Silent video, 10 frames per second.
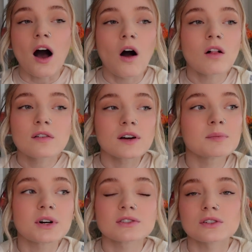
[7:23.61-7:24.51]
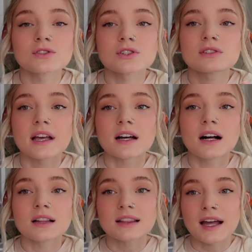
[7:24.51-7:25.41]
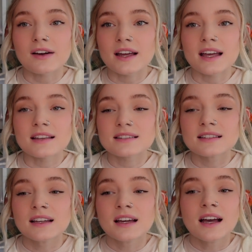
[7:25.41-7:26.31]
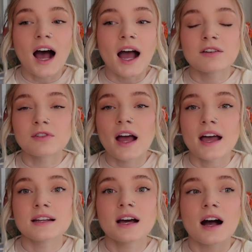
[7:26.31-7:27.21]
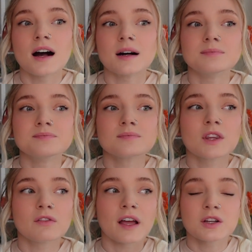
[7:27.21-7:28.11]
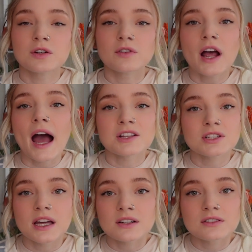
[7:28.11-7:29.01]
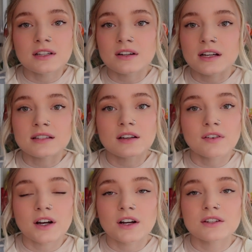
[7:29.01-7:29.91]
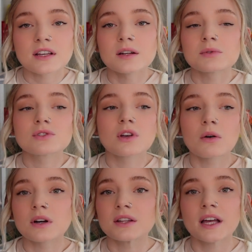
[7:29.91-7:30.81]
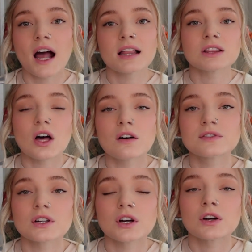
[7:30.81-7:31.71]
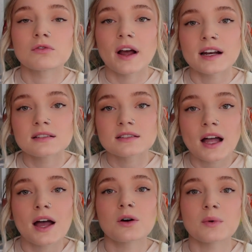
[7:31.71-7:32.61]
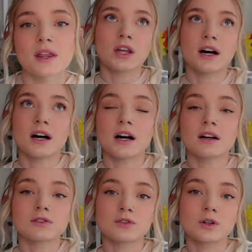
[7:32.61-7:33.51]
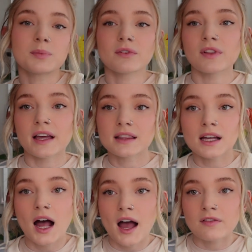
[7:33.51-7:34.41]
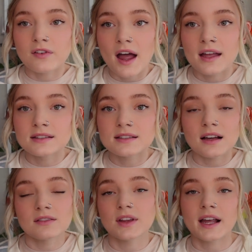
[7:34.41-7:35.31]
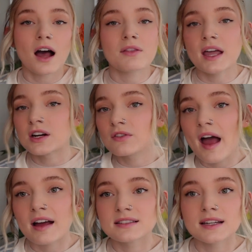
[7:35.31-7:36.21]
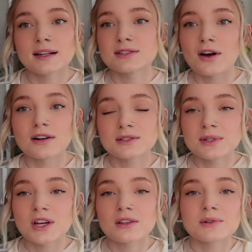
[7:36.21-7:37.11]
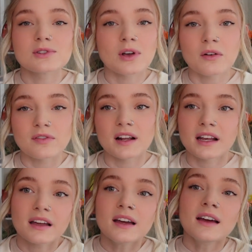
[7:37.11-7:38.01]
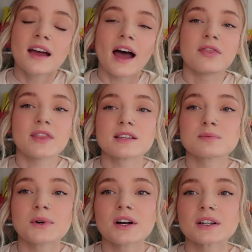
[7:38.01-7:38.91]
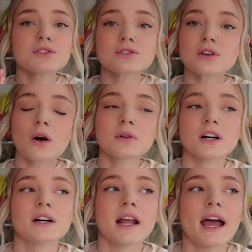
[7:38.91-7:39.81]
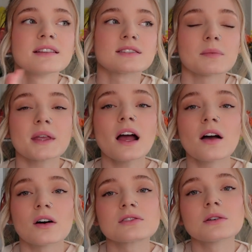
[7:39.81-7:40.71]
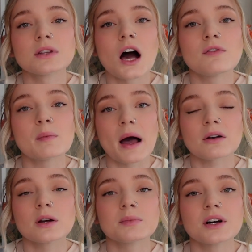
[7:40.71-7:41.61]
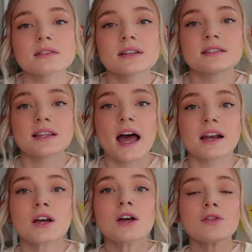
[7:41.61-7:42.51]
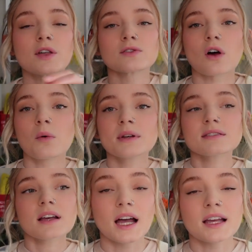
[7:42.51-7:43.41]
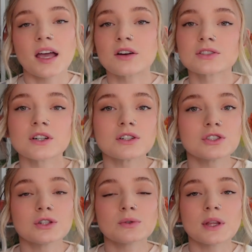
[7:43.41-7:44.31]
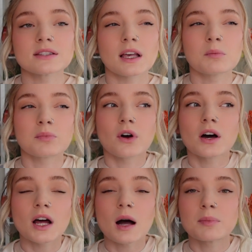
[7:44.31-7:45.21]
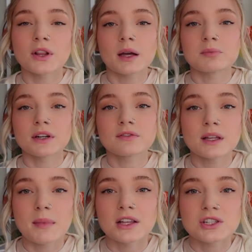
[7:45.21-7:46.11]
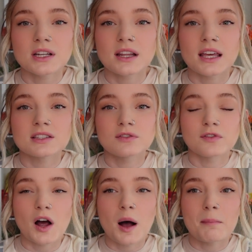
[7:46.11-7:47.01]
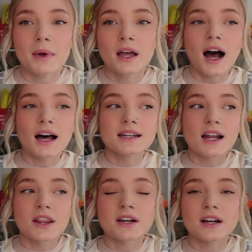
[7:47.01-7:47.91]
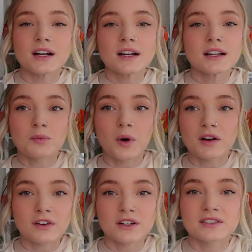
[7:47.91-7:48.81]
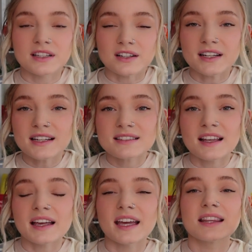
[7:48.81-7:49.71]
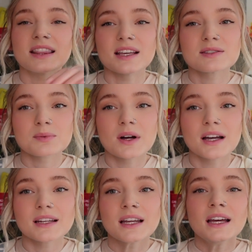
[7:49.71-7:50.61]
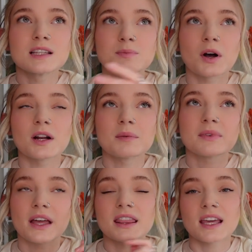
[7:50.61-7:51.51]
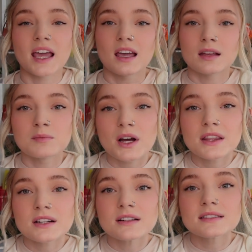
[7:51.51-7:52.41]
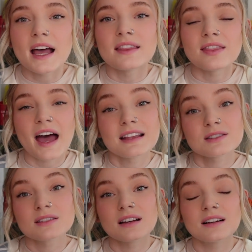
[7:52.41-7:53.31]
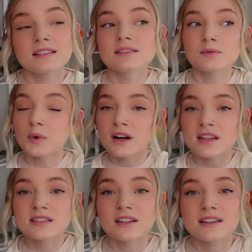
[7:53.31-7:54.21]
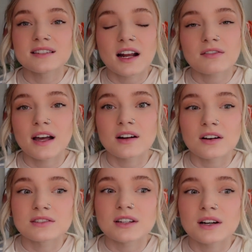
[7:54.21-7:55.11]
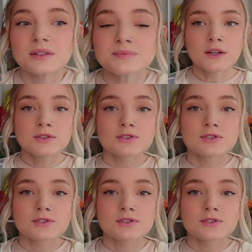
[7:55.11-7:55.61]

All of her books are just like hilarious. I read um, the Vancouver Agitator series of hers, and it was so good. Like, I loved her writing style with the group of like the guy friends, like how they interacted and talked to each other was so funny. And this book is so good. And something I also love about her books is that there's always like a character or two that's like brought up or like briefly mentioned that's from another one of her series. Like in this one, it's brought up like the Cane brothers, and that's one of the series that I read also.